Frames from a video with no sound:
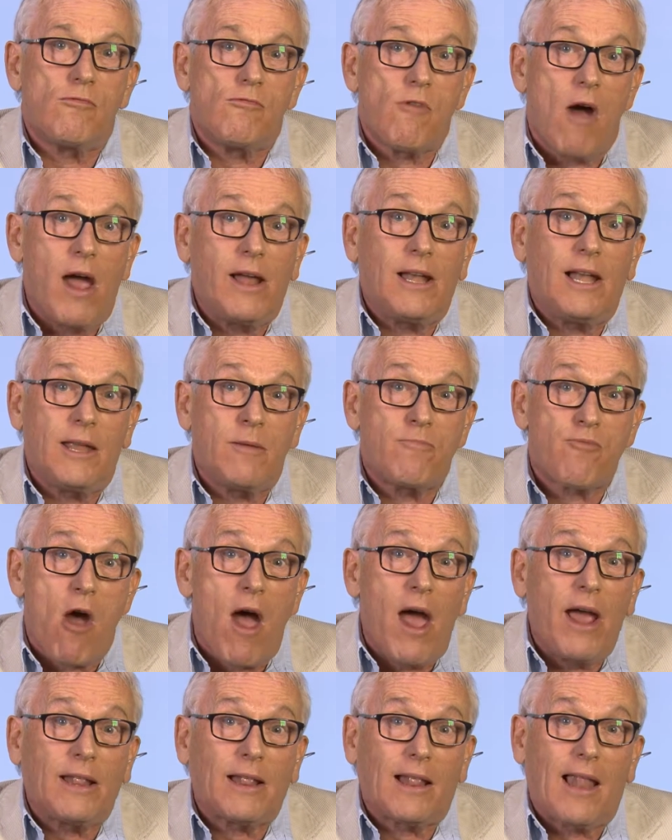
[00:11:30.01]
rightly
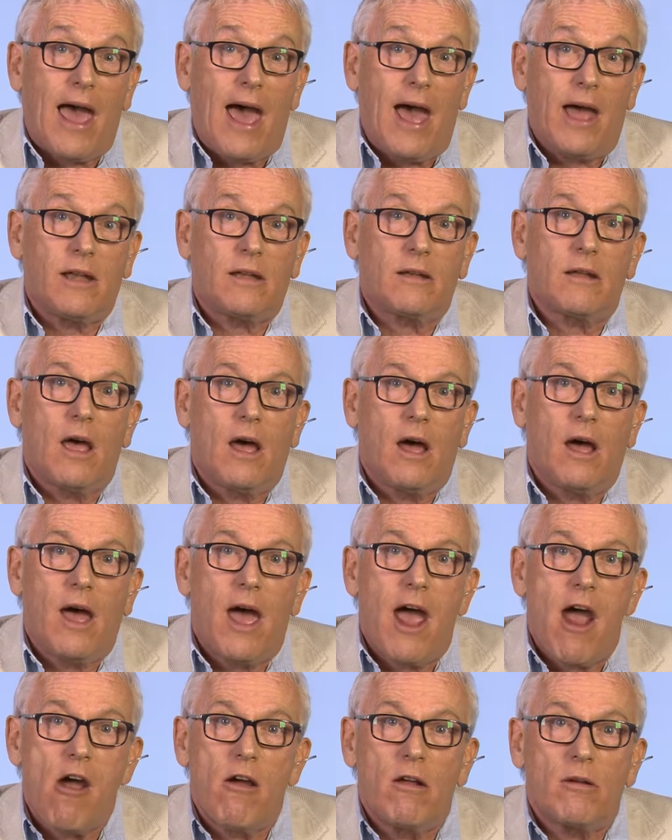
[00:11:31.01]
bridle at,
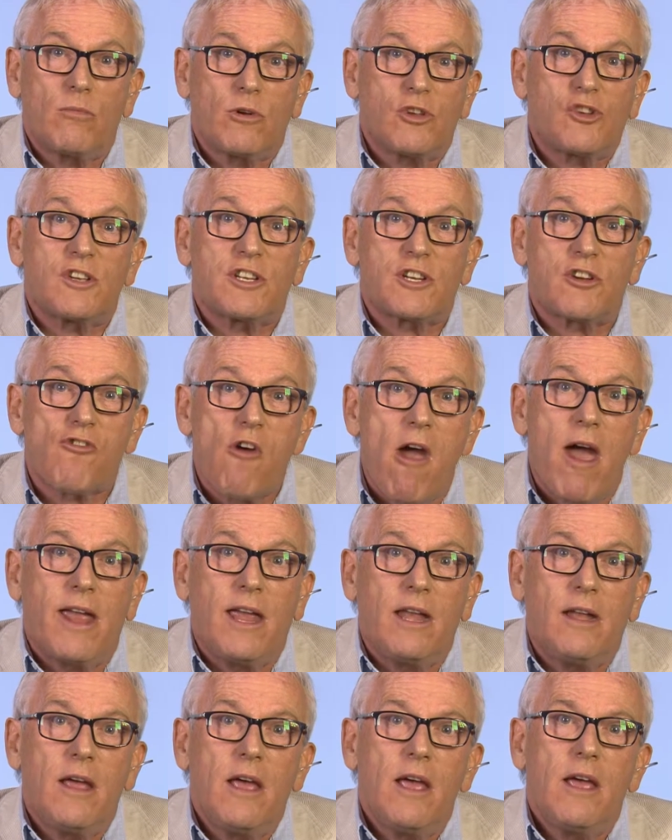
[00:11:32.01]
Aaron, which is
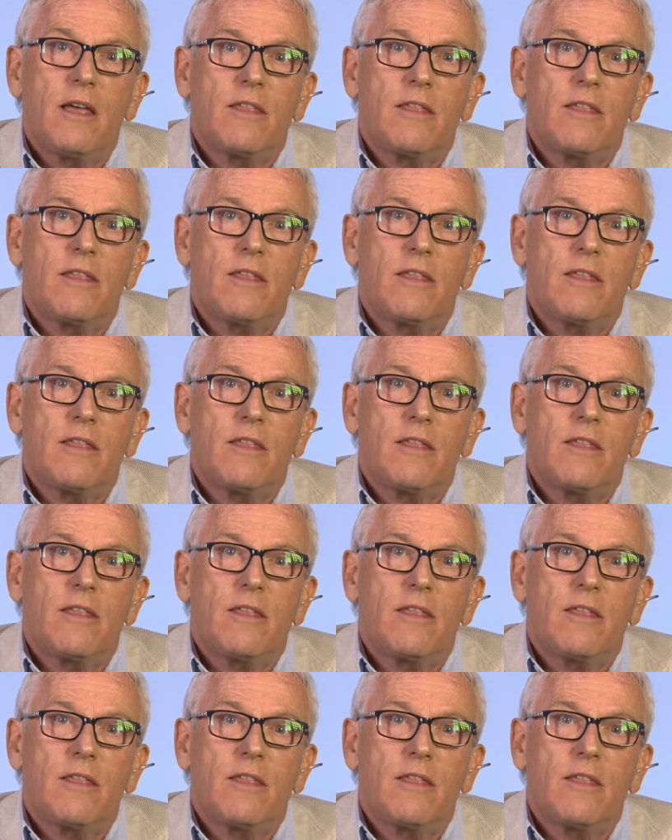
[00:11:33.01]
great,